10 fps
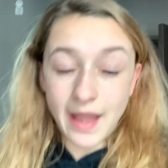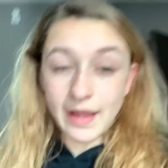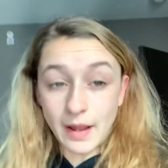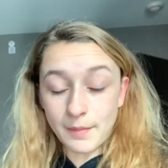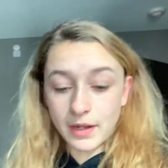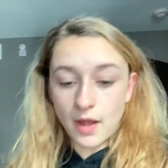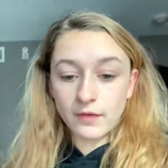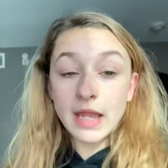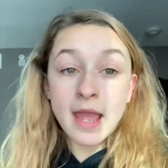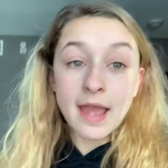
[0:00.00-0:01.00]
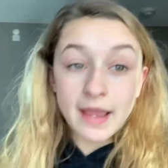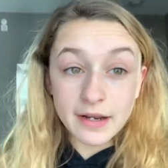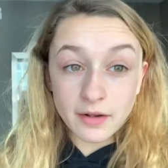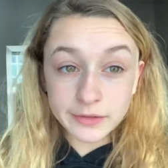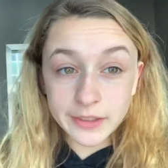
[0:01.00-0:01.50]
I got my coffee, and
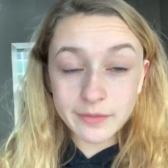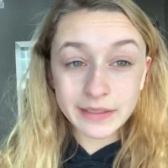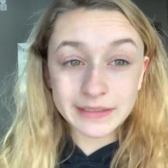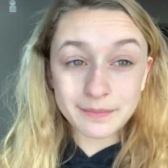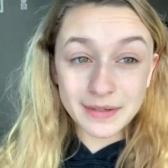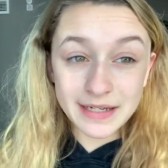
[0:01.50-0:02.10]
also it's meat